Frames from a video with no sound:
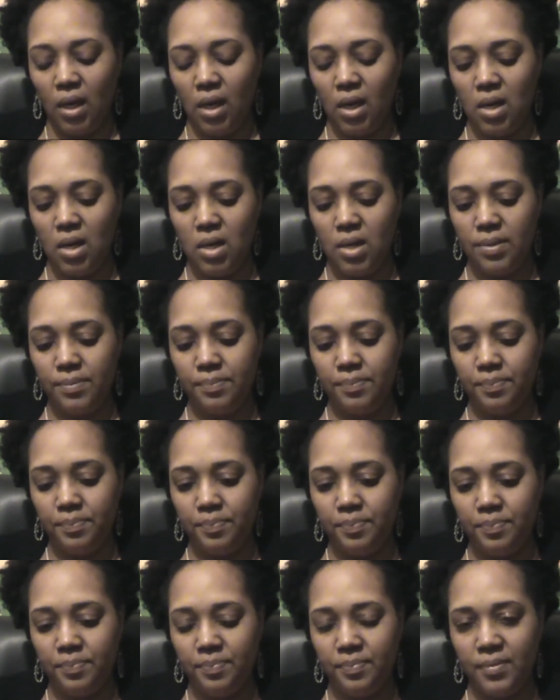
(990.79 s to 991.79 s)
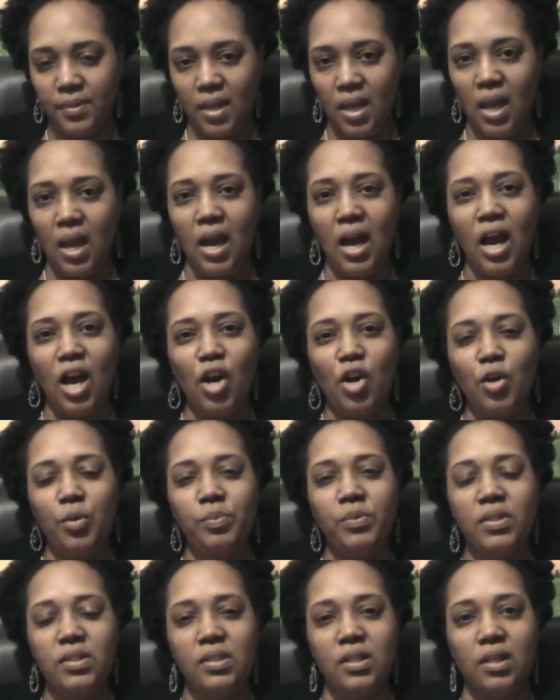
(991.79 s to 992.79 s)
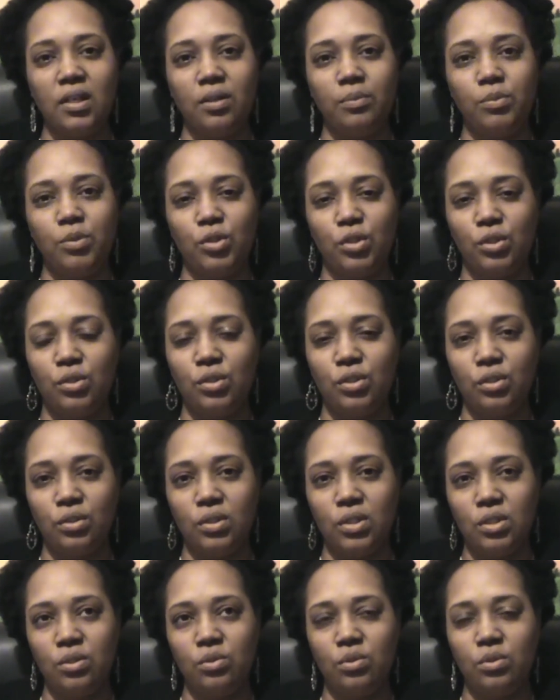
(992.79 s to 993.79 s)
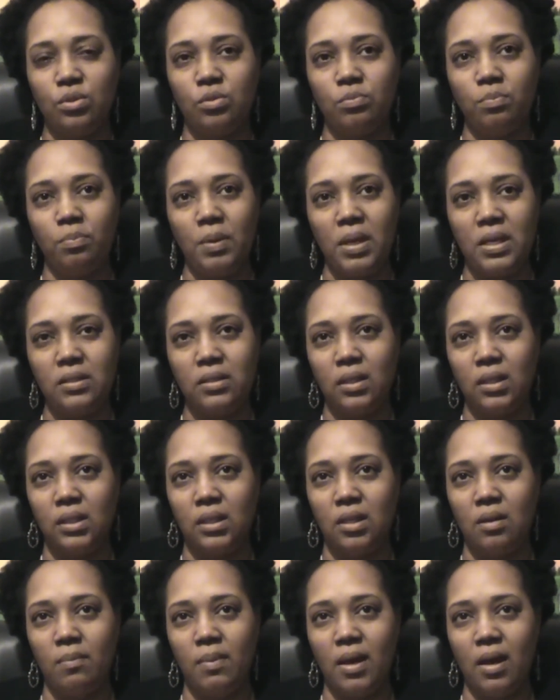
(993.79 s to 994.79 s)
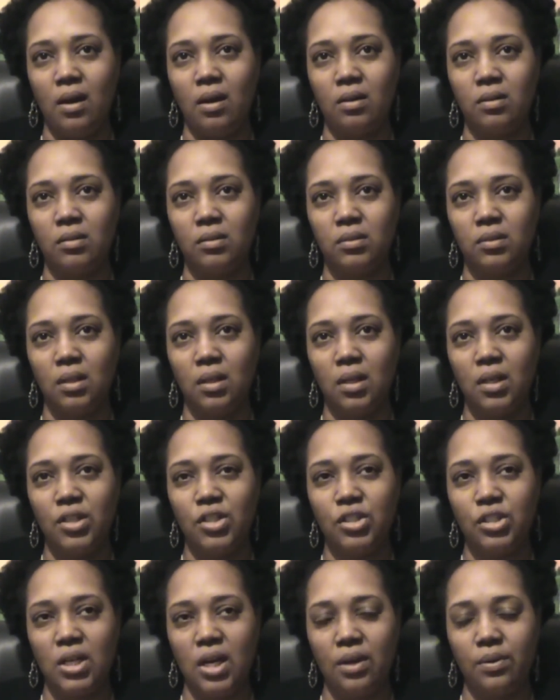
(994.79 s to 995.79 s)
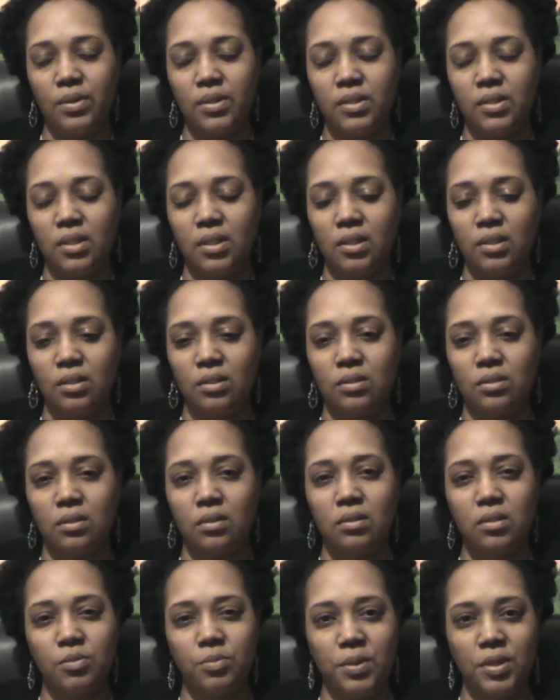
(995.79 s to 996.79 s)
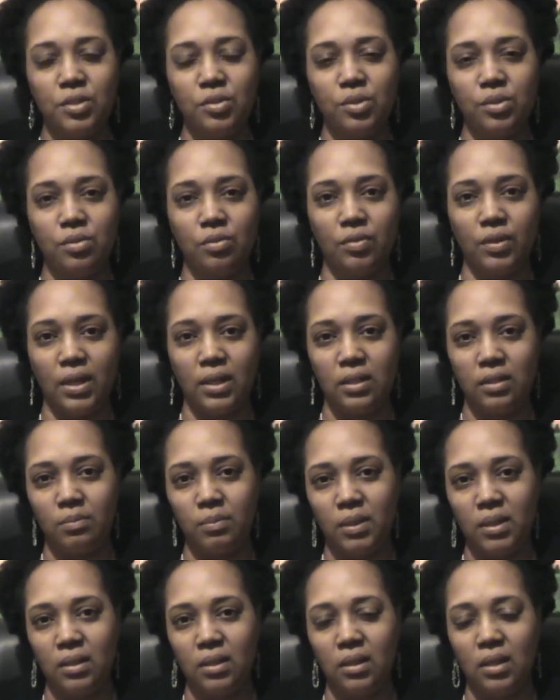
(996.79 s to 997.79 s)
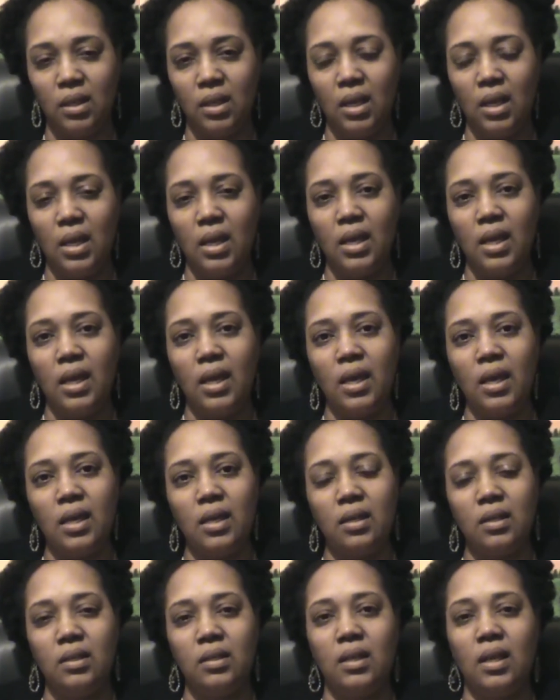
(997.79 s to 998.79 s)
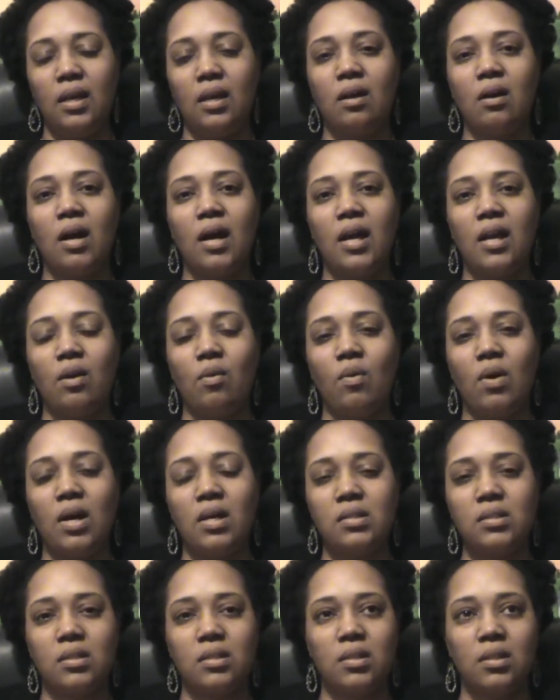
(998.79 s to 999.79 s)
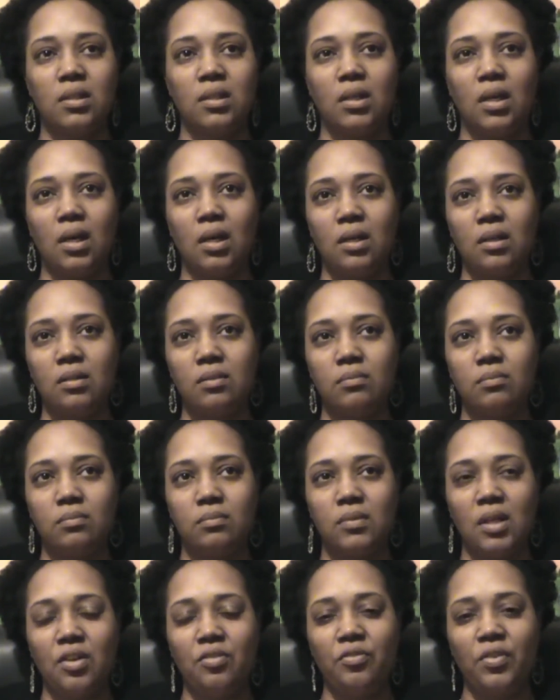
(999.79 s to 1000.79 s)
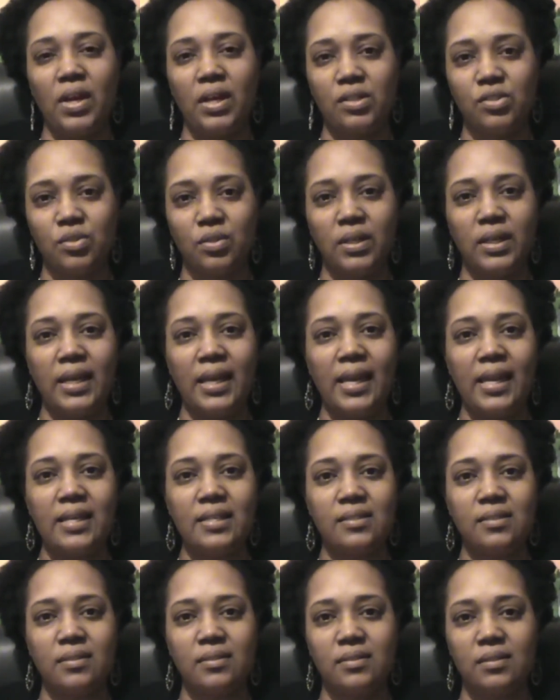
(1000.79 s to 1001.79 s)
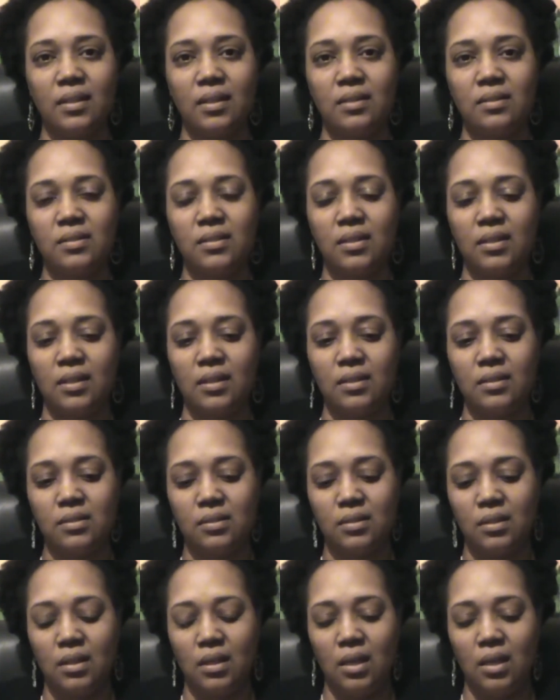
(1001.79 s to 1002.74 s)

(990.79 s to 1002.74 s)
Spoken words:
I hope this helped you. So this was basically about chakra centers, spiritual development, and how ayahuasca affects or enhances these things.